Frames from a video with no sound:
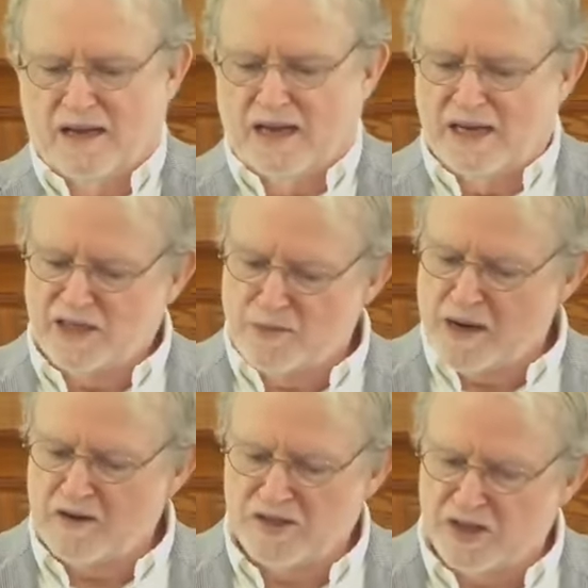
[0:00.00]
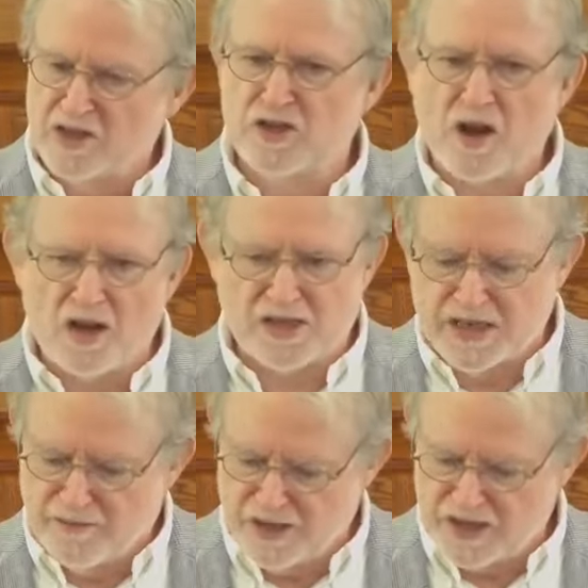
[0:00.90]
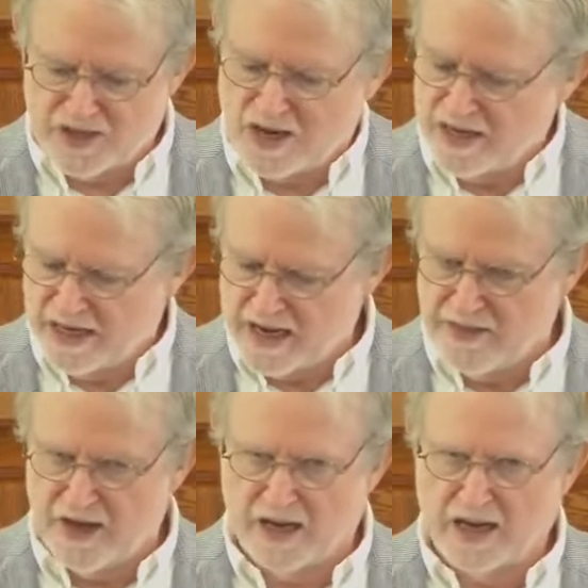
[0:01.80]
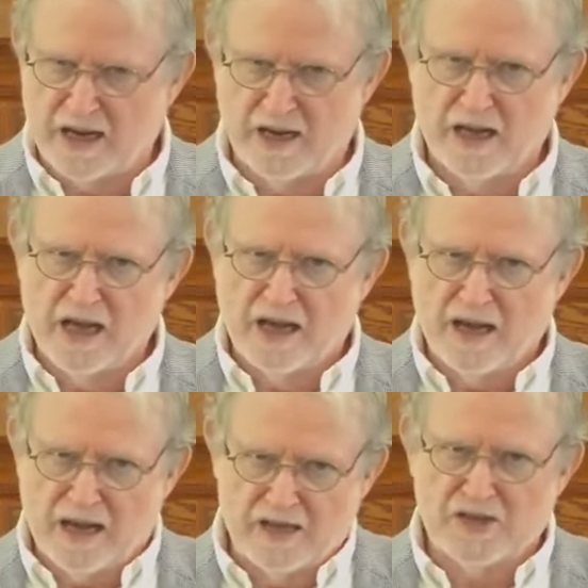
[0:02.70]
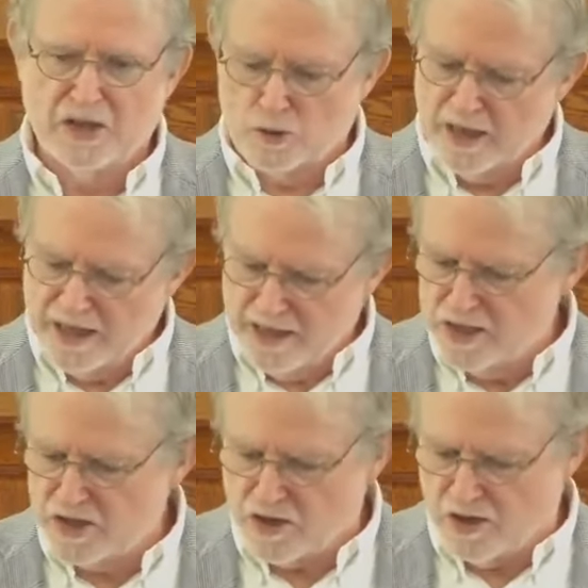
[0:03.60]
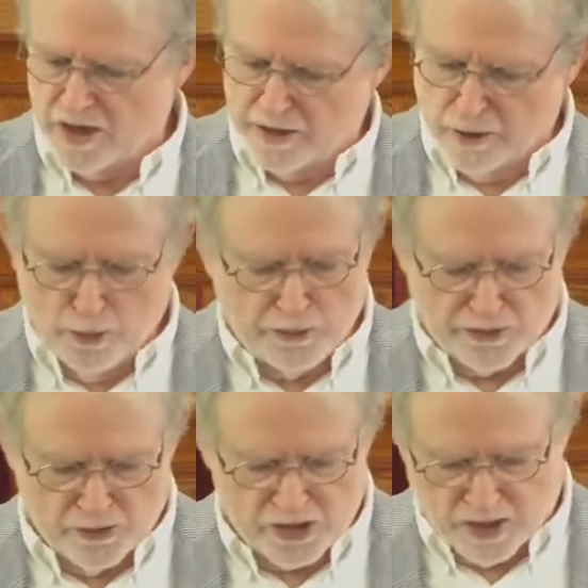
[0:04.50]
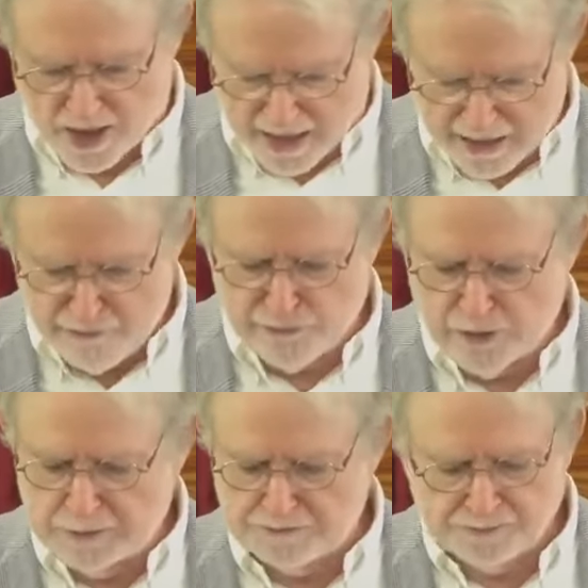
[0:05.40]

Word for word: It's about as exhaustive a study, I think, as there is on Luther's life.